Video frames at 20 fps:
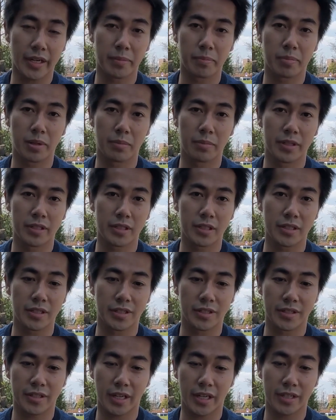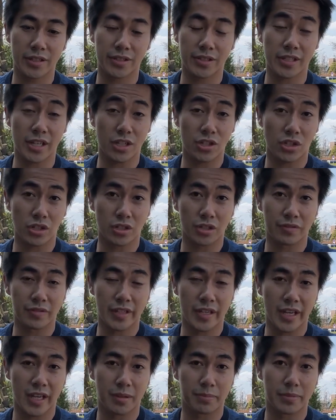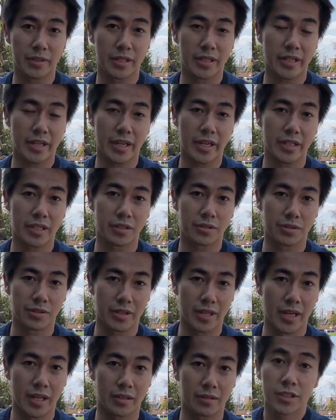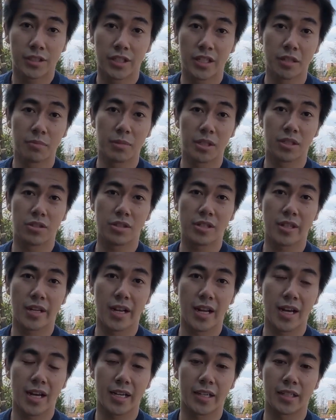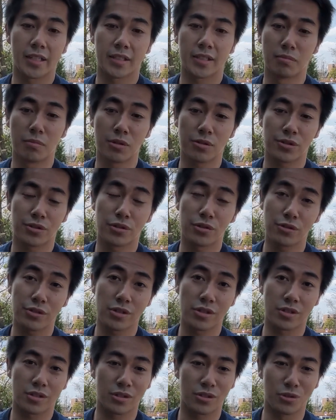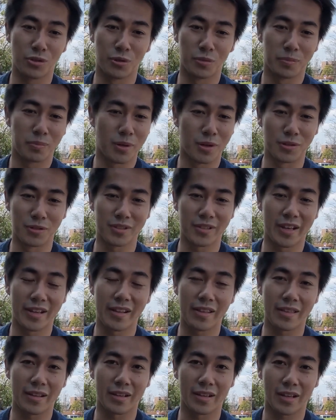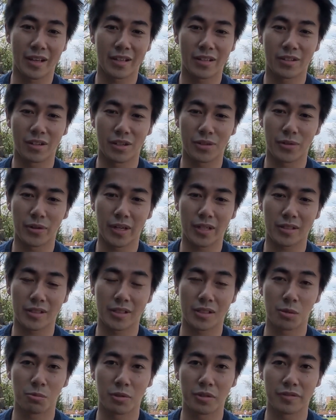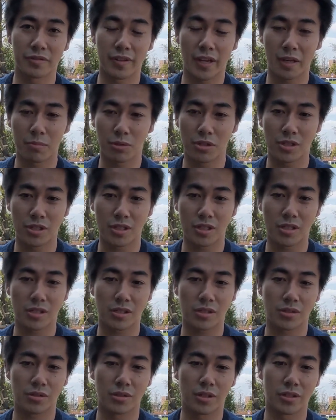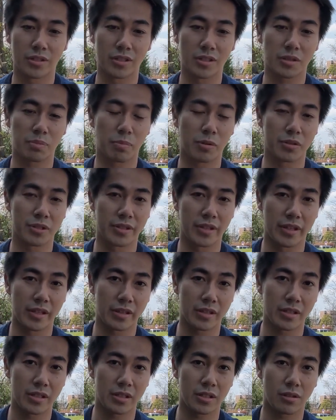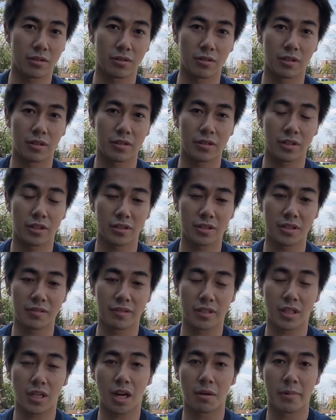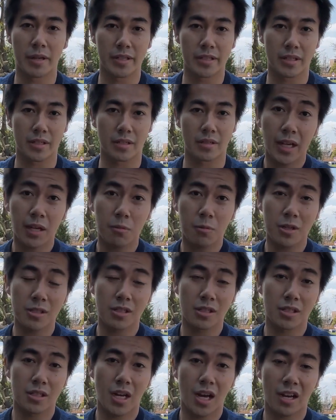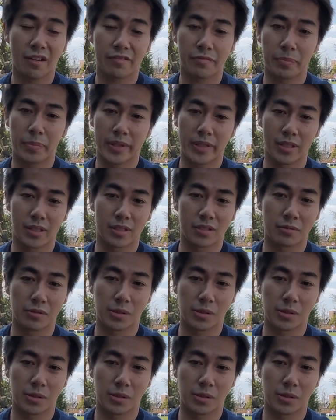implemented an entire section of the app dedicated to that. The number doesn't lie. Most users don't post anything, not reacting with emojis to others' posts neither, or not even commenting. That was a tough pill to